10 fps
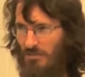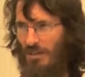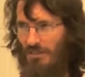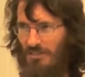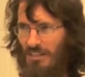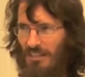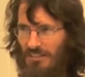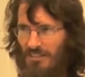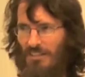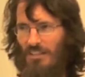2 handle
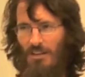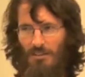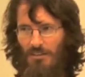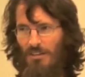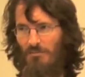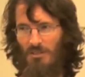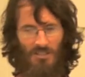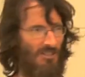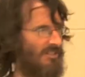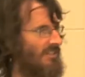slides
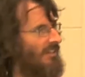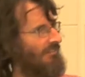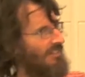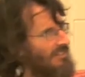because of